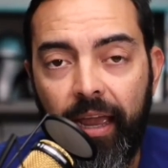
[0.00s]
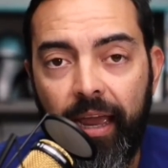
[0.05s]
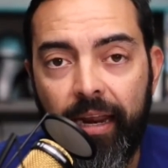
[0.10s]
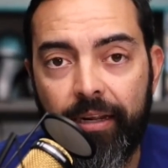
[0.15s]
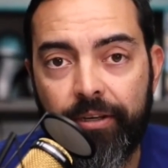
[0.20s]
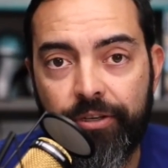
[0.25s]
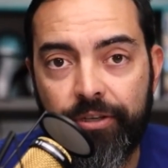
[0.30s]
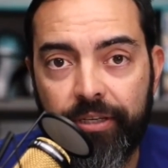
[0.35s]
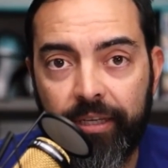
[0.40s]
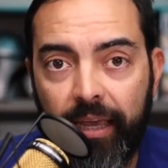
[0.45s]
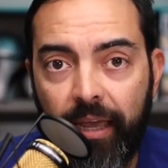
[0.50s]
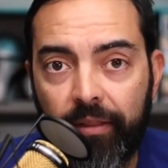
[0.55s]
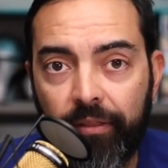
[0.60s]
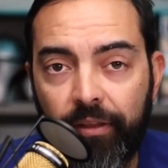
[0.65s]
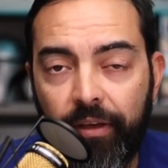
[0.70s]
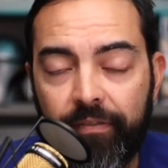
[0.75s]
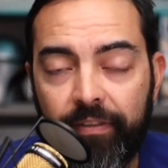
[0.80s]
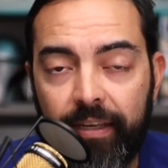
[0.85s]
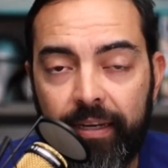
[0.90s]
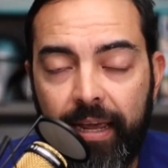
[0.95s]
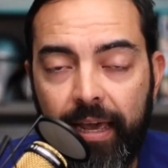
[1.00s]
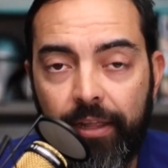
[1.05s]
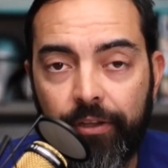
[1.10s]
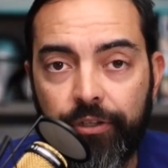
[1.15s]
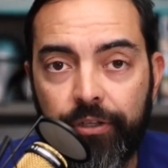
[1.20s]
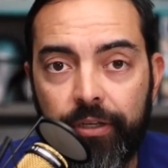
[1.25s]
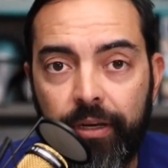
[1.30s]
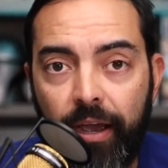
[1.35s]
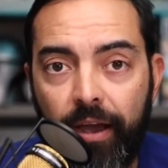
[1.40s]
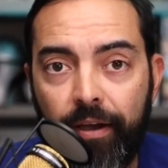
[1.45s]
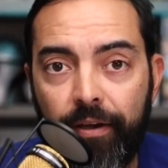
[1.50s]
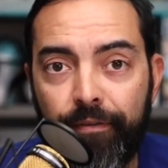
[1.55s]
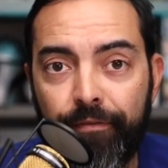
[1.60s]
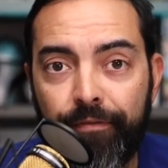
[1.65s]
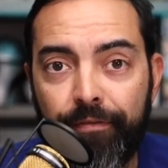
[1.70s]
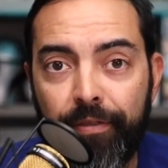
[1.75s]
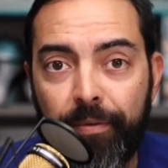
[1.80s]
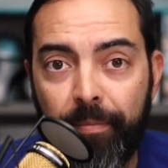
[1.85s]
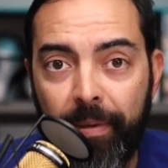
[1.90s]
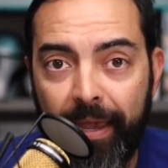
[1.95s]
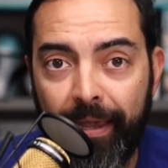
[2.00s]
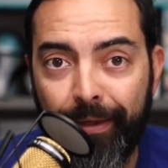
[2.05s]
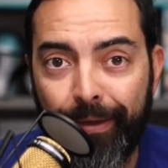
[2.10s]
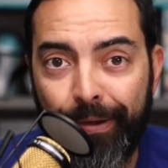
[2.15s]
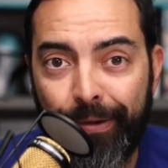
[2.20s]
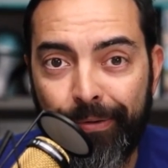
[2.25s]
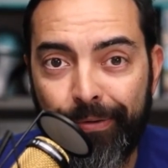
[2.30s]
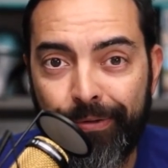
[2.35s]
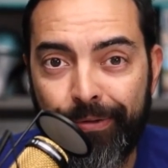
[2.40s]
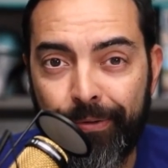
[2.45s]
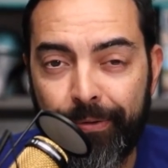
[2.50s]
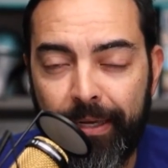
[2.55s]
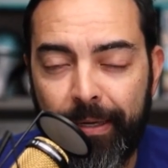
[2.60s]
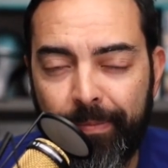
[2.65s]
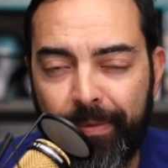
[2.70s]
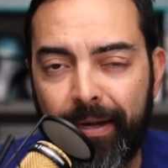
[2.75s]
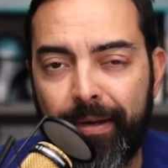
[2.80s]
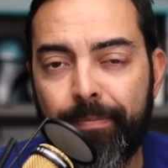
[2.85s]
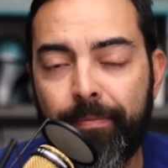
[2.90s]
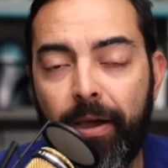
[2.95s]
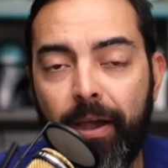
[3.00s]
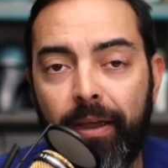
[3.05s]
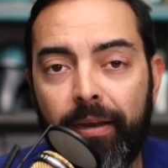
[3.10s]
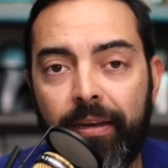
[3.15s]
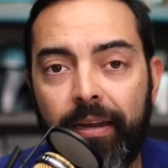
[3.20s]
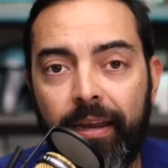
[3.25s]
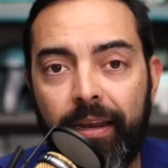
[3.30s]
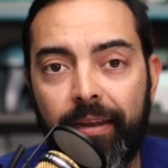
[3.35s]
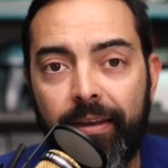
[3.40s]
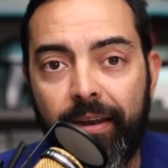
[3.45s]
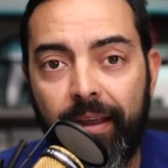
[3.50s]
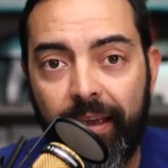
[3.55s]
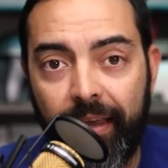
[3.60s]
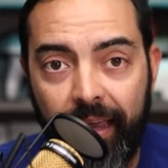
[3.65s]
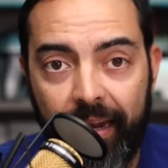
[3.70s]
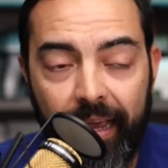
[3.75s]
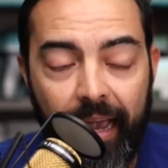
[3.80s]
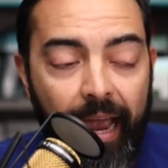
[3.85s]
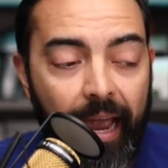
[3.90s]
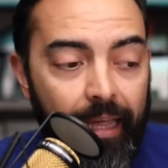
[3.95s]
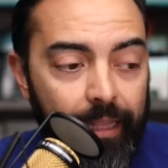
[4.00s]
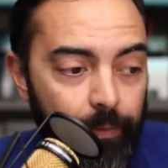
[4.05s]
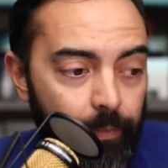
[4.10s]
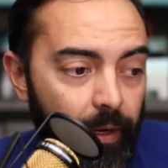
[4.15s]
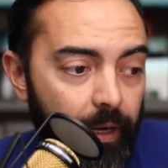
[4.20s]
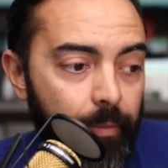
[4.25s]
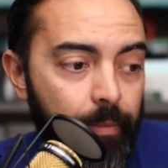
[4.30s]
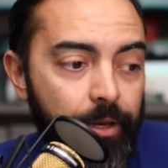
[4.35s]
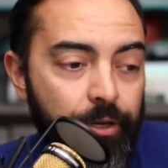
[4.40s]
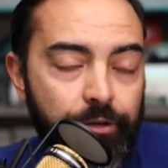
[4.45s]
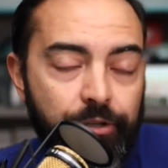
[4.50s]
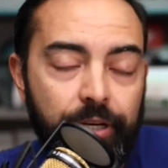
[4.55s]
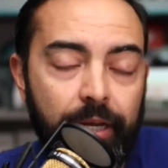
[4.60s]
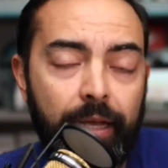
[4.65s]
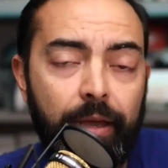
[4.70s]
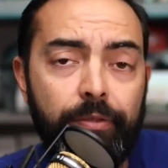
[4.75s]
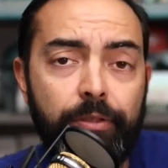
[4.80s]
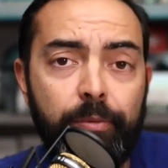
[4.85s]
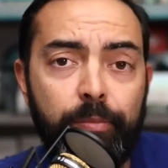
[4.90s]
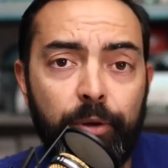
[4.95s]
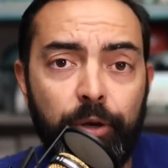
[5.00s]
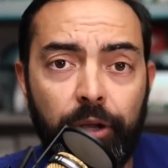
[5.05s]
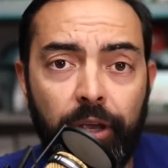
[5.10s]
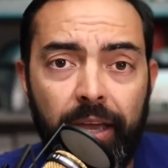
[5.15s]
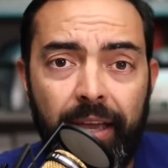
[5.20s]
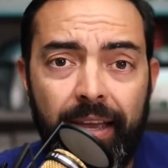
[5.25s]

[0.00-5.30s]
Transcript: And I just, again, love the analogy of the mango. So keep that in mind. And again, I highly recommend you check out the book,